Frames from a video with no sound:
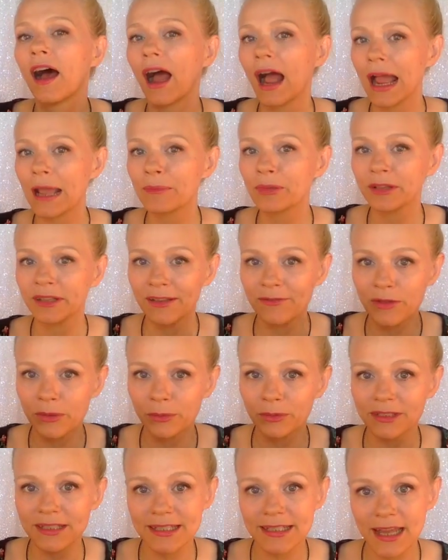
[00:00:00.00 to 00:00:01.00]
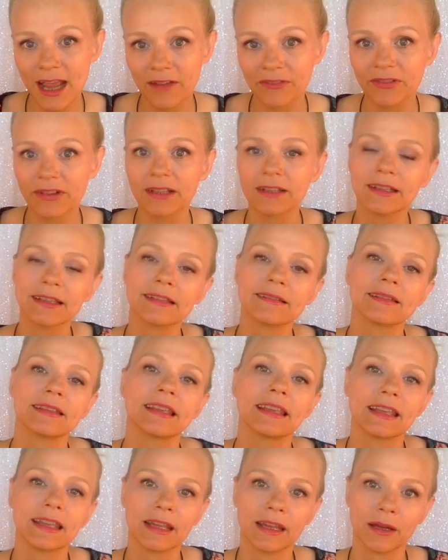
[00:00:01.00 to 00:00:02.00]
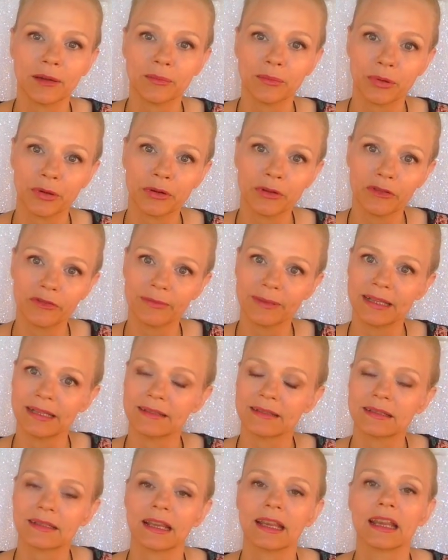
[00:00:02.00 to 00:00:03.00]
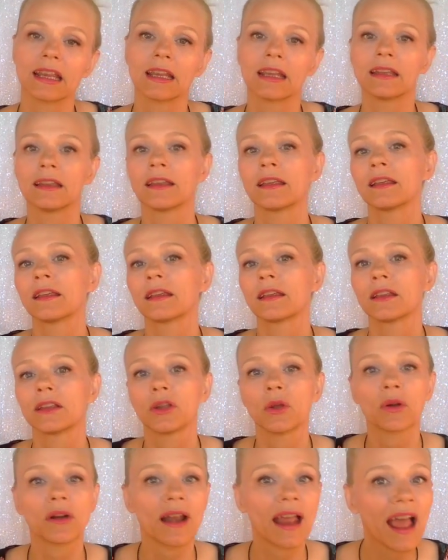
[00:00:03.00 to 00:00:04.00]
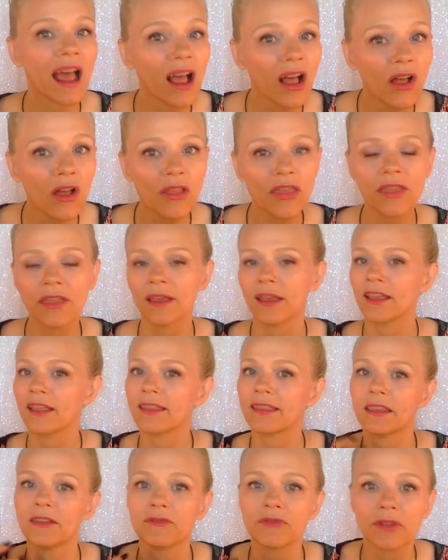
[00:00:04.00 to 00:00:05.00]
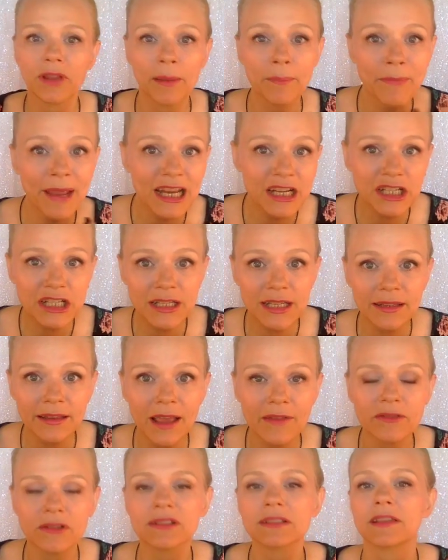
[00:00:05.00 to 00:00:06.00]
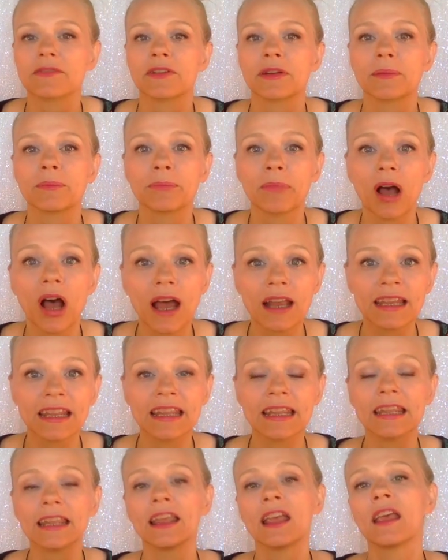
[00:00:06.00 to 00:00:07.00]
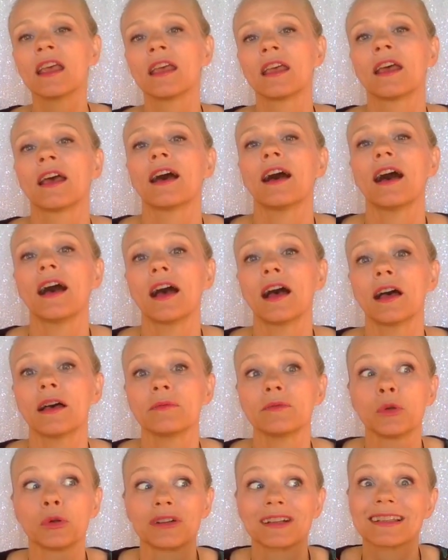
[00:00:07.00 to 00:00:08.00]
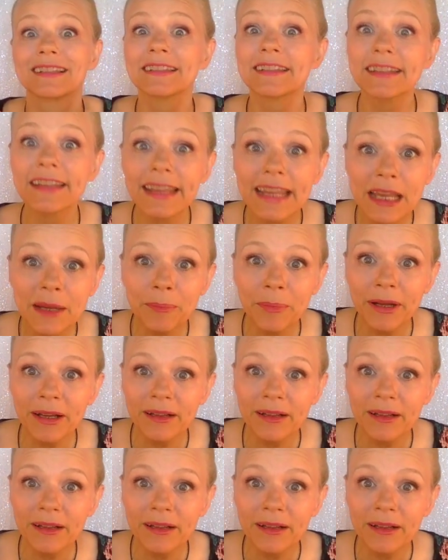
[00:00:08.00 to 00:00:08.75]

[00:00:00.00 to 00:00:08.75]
I believe you will definitely see improvements in your health, the inflammation levels of your body, your sleep,